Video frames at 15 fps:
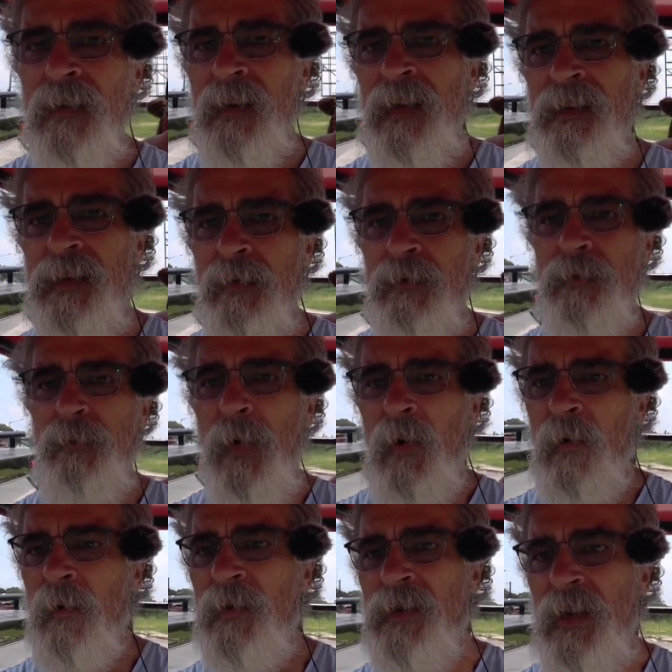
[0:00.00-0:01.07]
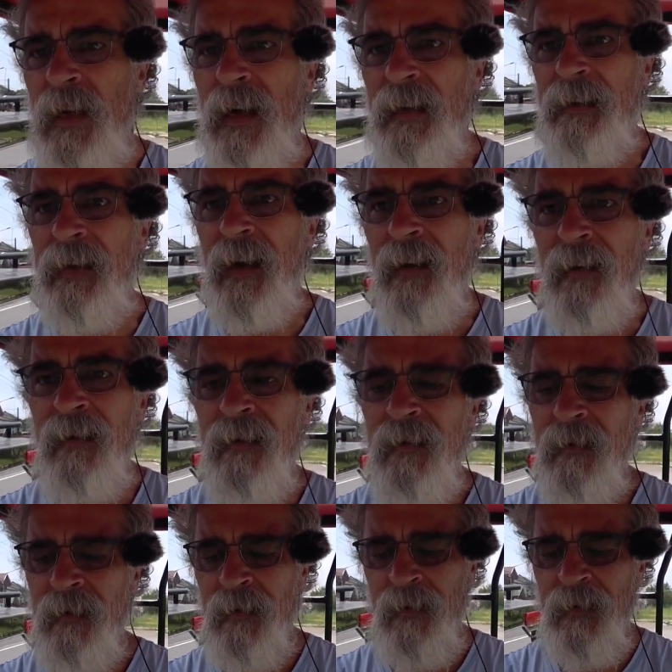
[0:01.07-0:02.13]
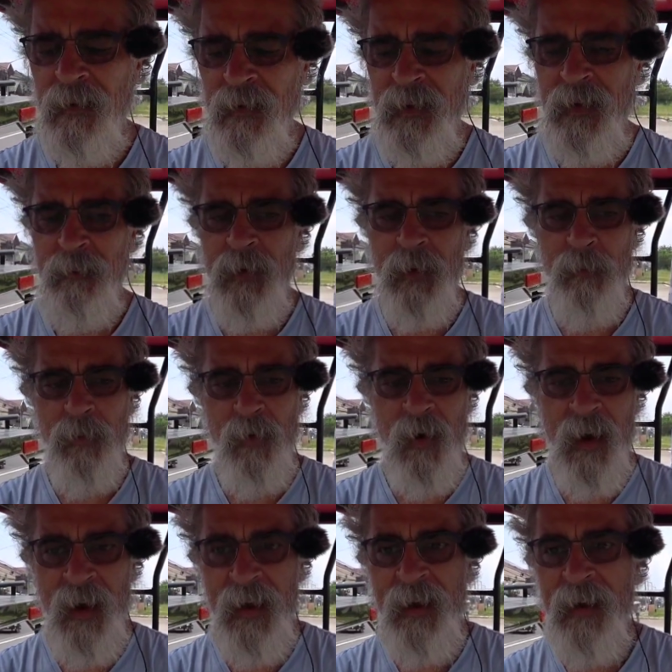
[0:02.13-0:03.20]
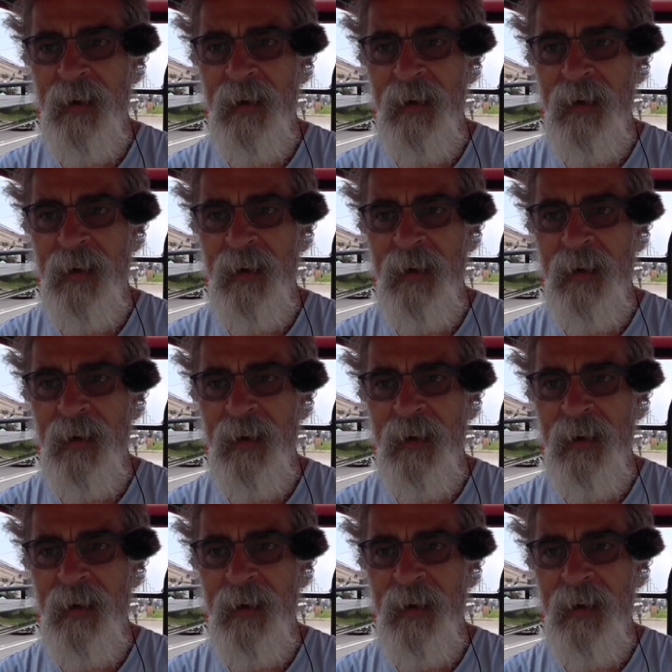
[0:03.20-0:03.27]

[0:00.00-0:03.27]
and she was broke when she got there. Give me a break.